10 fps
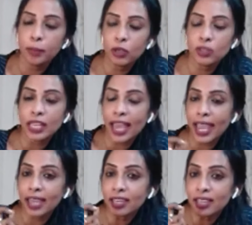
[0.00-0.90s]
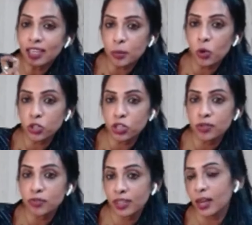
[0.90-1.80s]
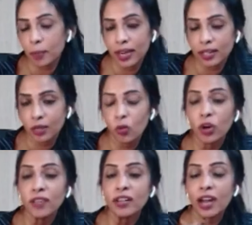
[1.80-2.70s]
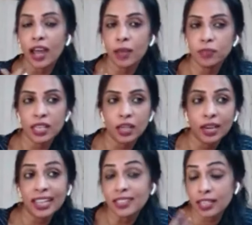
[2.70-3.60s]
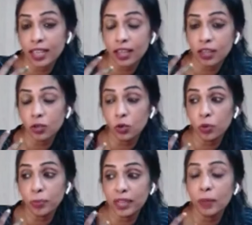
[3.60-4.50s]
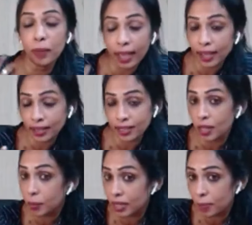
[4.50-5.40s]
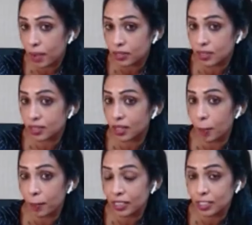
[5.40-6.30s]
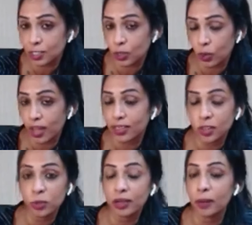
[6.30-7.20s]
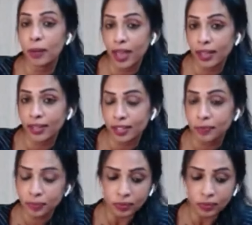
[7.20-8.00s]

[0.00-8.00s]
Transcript: Because any emotion for that matter, whatever I'm saying, let's say you become angry, somebody passes a comment at you and then you become angry.